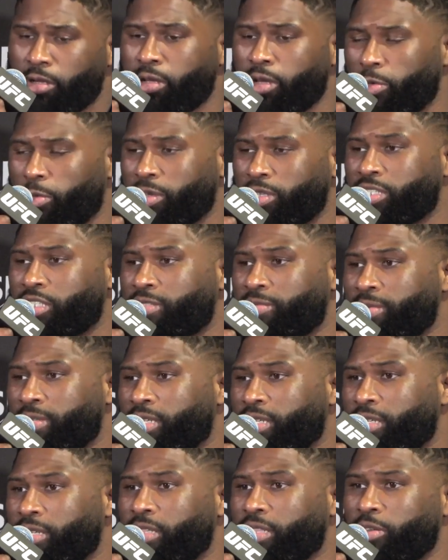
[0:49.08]
which is
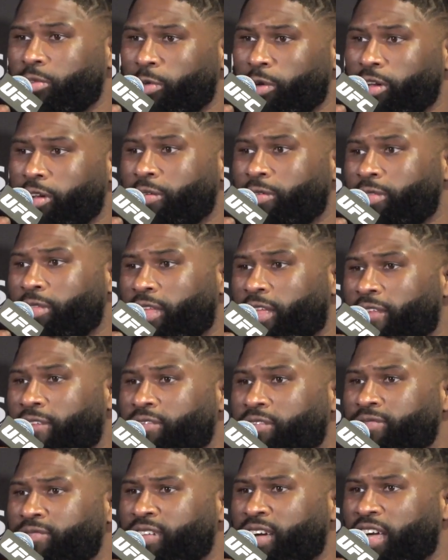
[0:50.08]
me. The winner of this
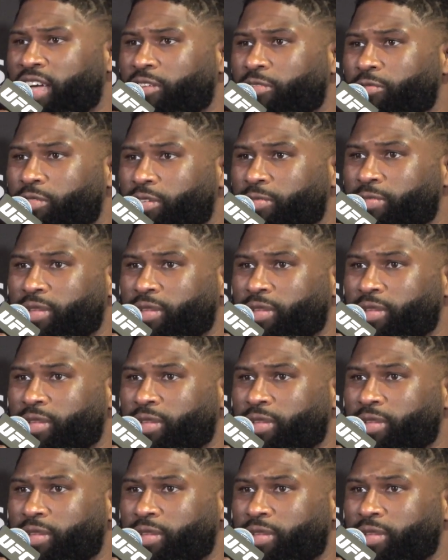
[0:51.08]
fight would